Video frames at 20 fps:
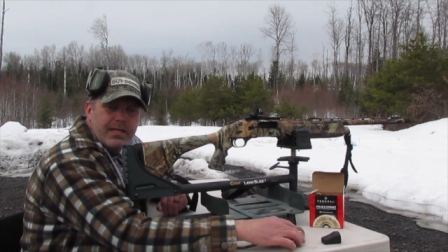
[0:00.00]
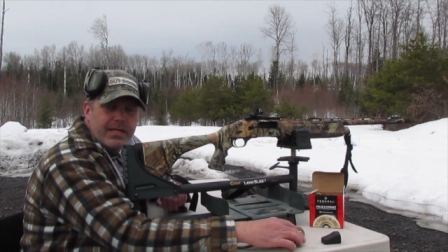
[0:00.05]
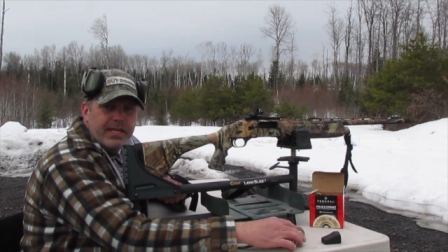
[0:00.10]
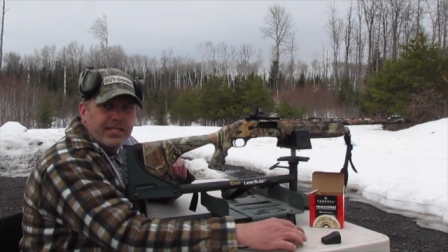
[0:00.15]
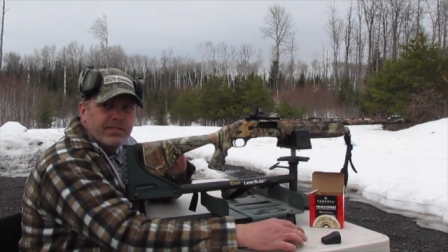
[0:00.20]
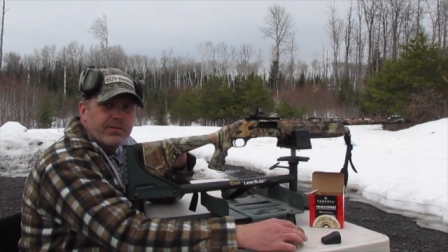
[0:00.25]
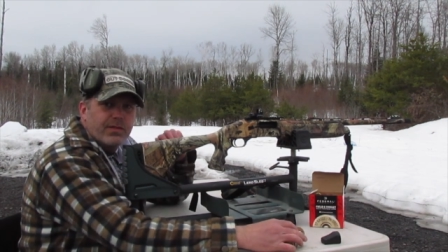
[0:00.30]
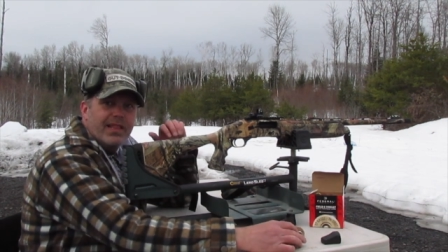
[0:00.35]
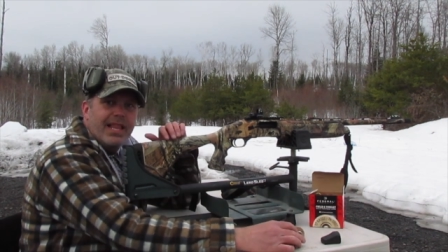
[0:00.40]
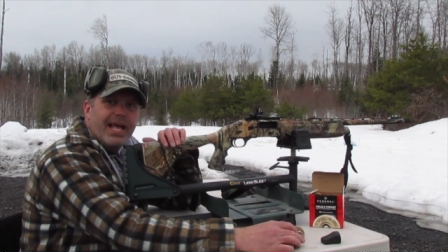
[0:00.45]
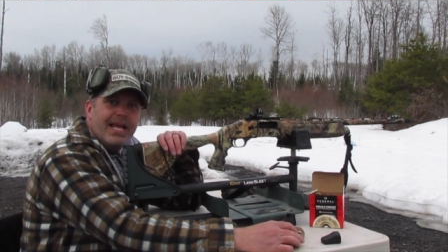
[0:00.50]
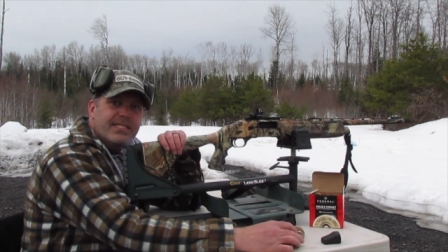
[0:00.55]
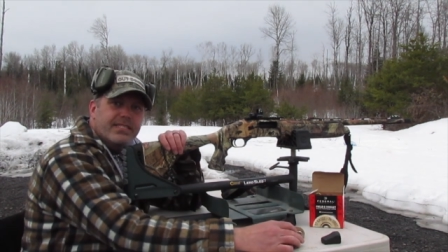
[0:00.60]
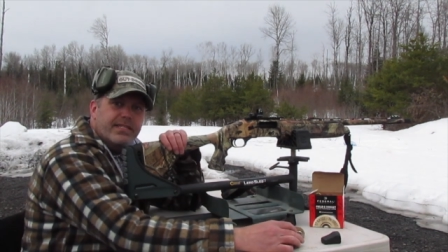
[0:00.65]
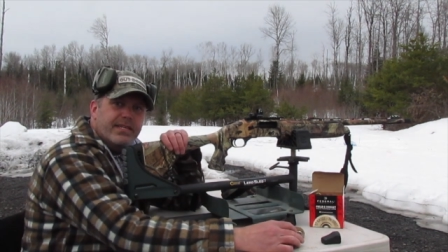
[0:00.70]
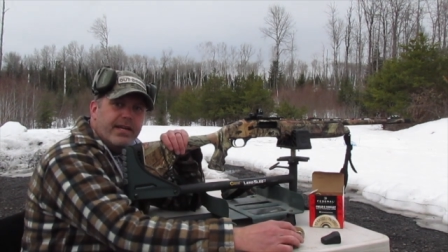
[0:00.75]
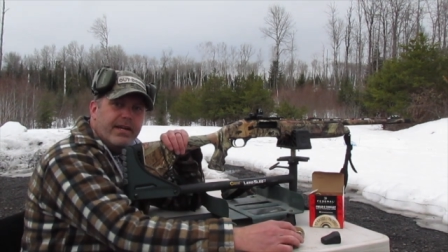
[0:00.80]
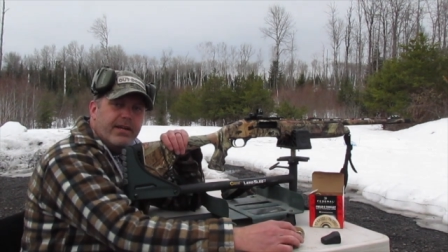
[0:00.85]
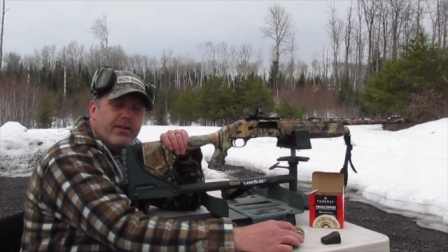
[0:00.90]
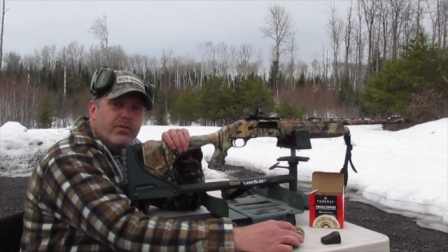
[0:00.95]
Okay, so the last
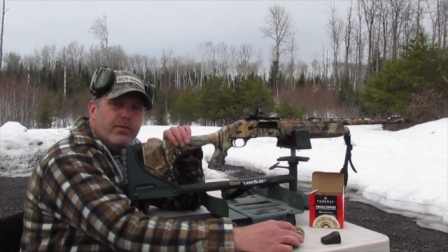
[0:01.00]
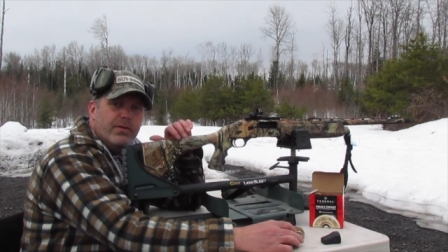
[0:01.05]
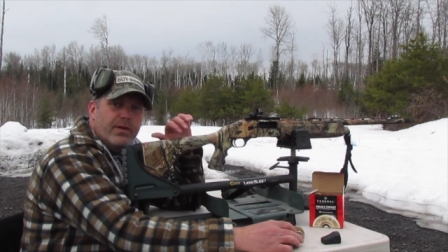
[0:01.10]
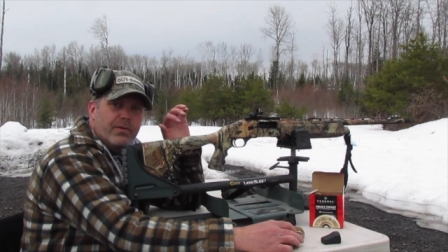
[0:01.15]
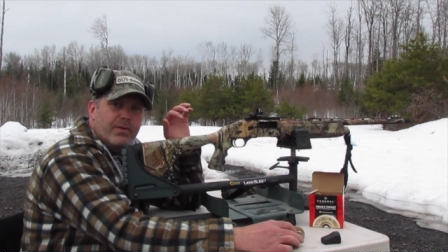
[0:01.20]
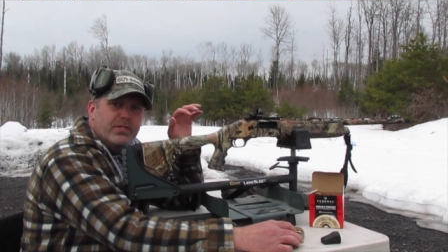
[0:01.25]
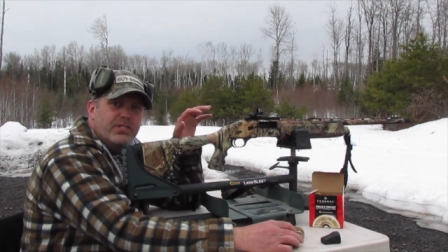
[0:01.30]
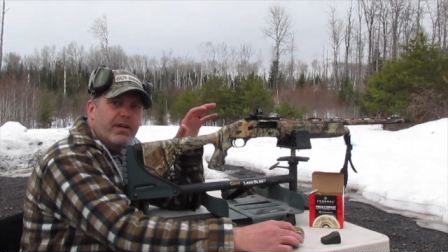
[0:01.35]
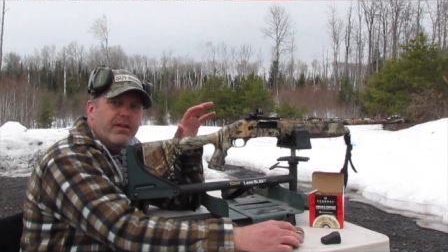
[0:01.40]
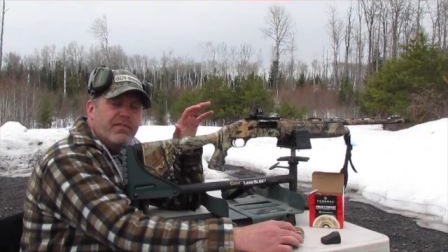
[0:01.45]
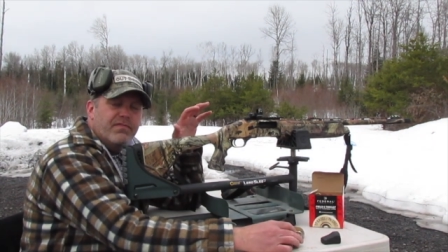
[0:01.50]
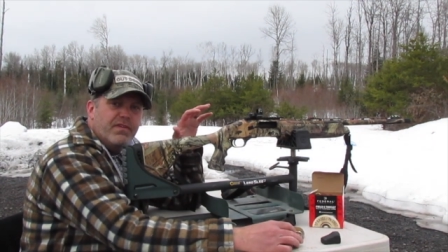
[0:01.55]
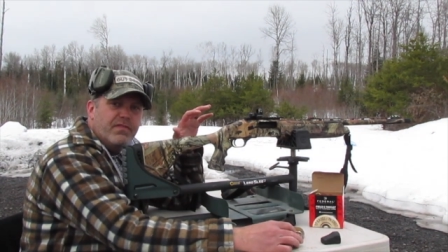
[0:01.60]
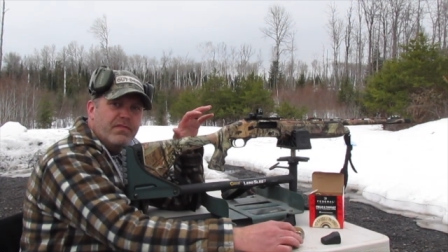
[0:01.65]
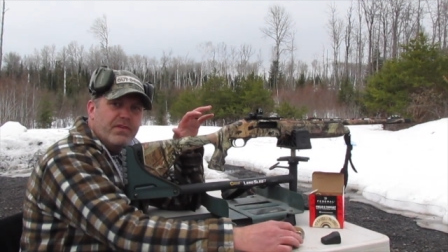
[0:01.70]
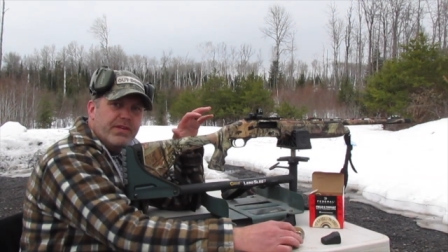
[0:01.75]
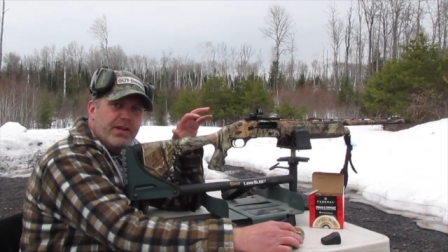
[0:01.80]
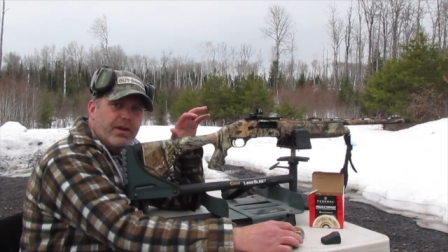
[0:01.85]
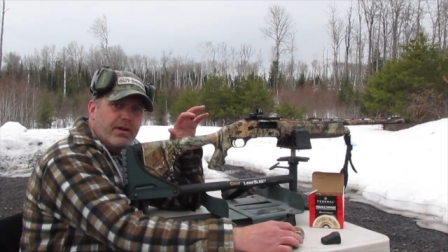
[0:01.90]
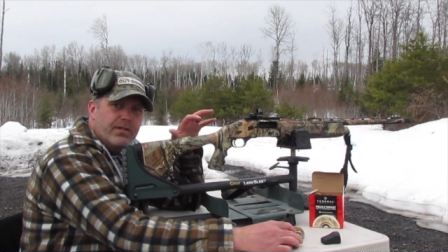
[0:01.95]
thing I'm gonna do here, we shot at
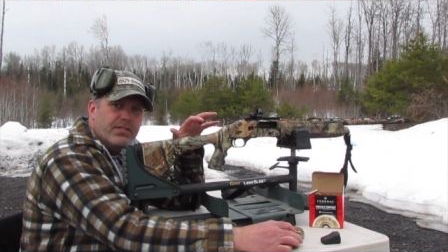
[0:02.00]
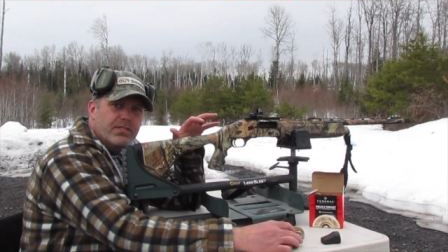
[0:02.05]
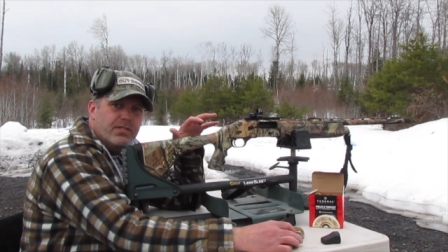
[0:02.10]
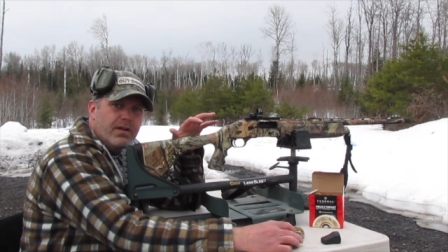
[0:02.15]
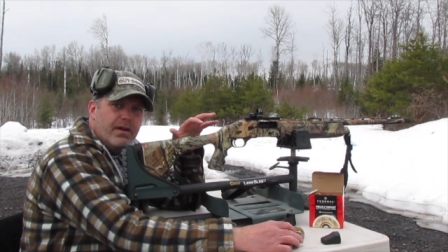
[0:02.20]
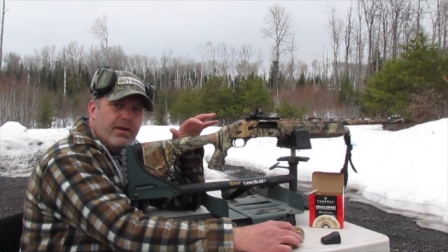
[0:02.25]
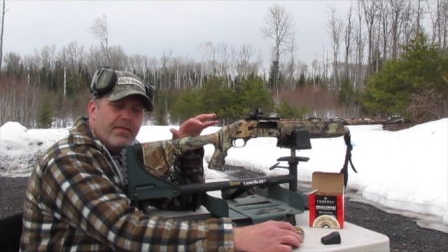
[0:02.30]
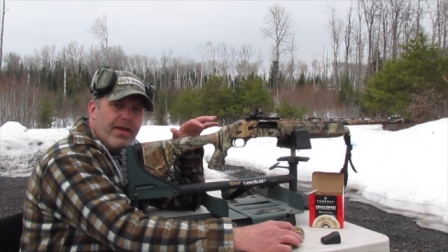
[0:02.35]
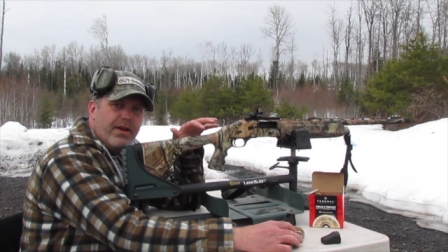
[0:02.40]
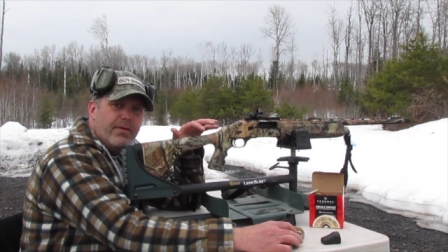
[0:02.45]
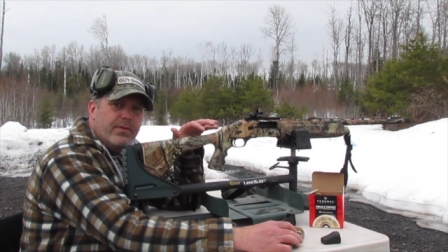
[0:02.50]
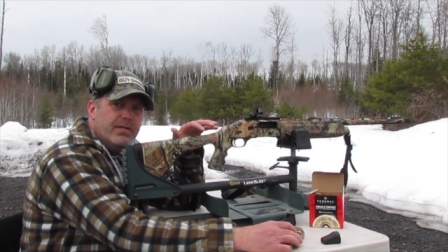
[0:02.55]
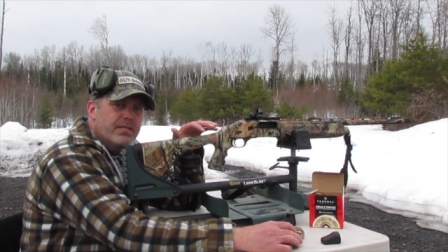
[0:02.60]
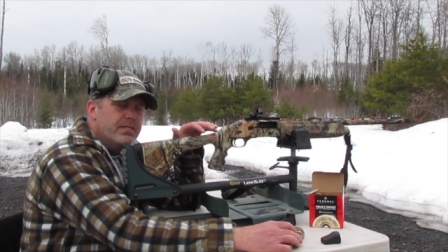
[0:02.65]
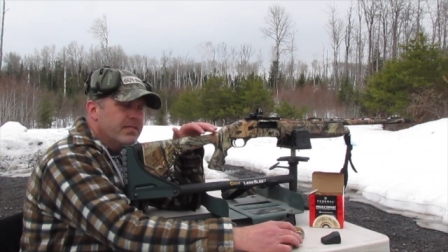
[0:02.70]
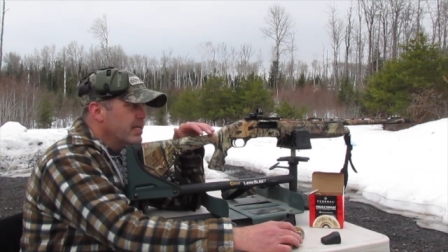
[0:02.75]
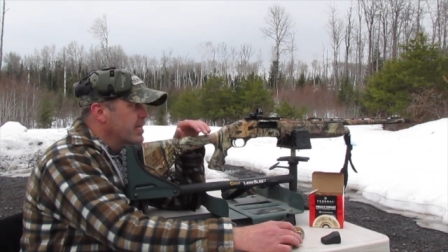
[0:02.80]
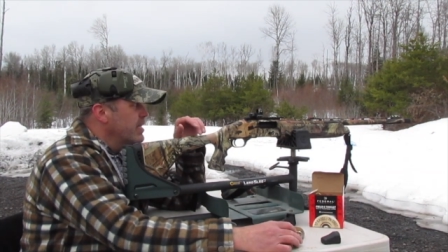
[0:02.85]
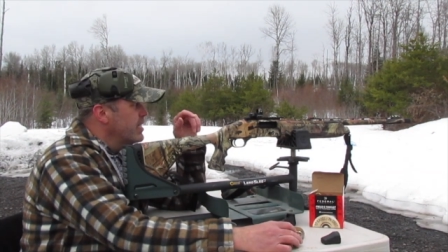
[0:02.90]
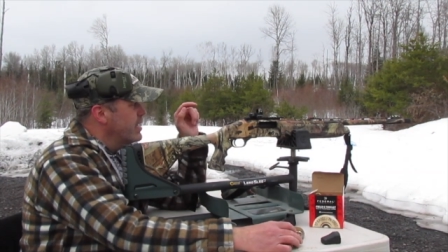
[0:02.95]
50 yards, saw how that
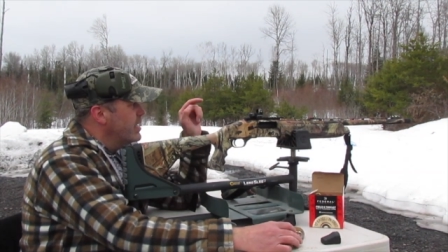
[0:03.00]
was.